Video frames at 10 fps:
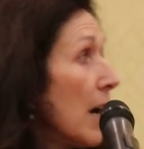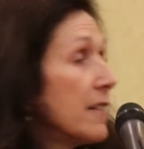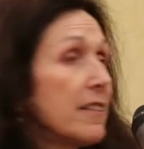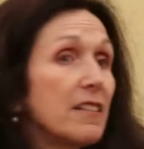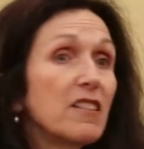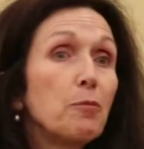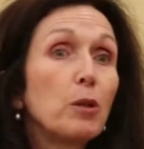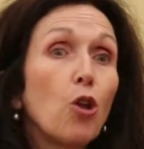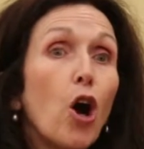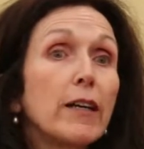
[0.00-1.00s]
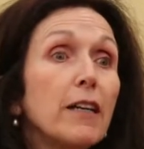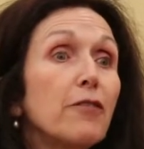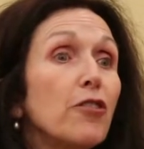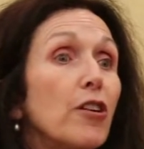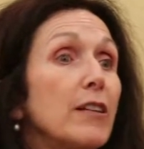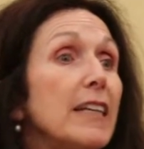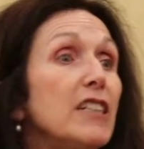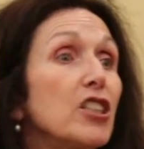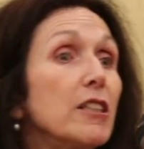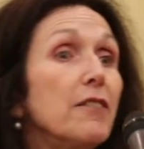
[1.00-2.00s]
a sense of belonging for
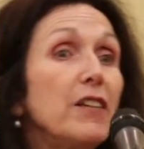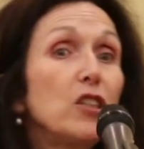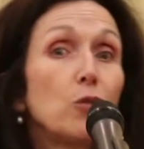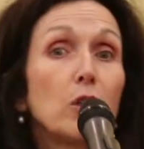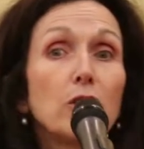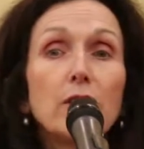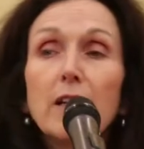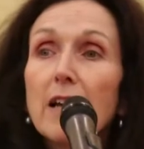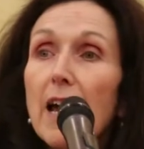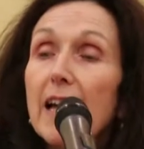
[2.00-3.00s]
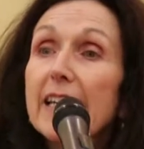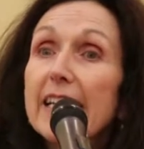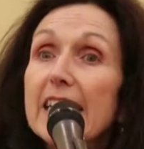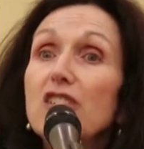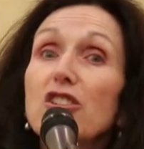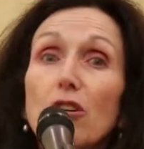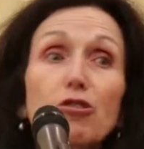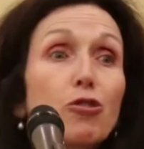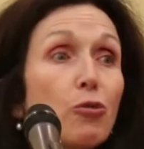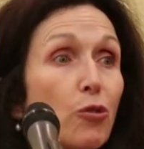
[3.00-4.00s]
each individual and each
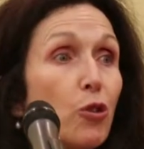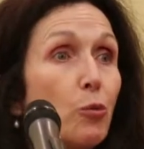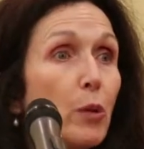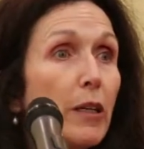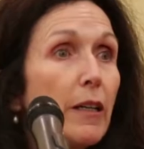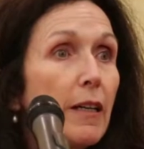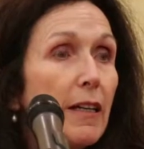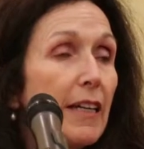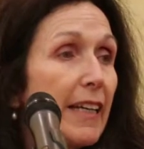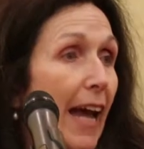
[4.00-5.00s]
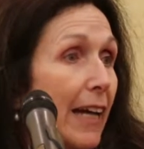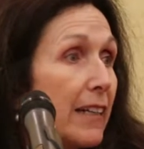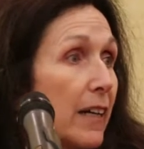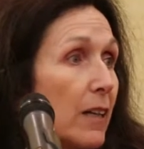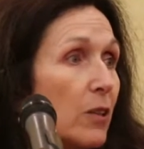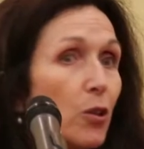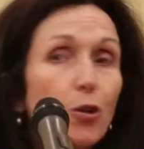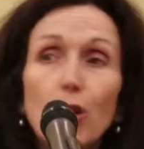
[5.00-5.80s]
social group in Canada.